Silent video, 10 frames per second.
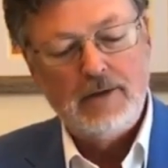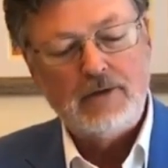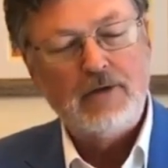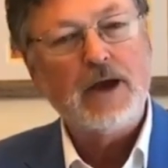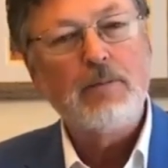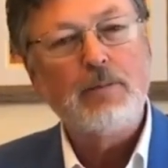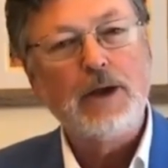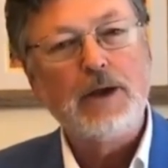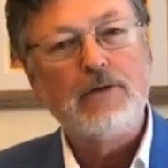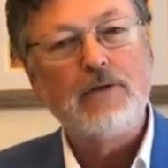the second
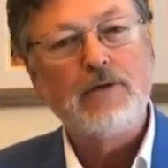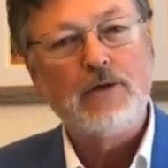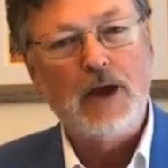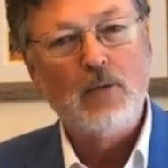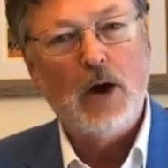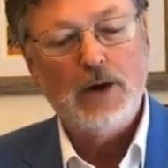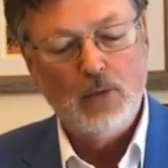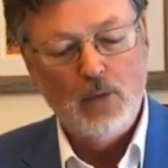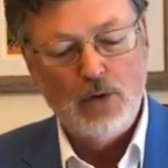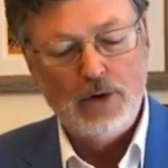place statewide
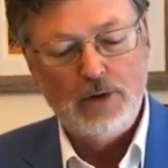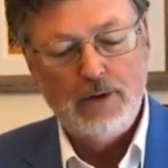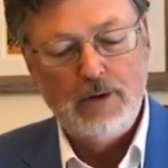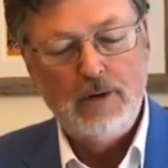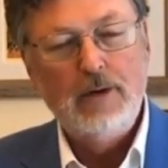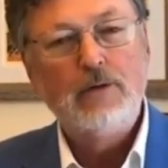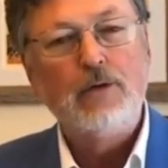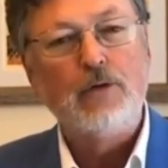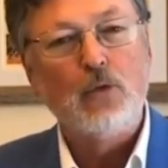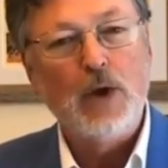award
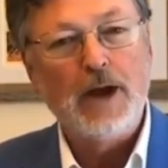to the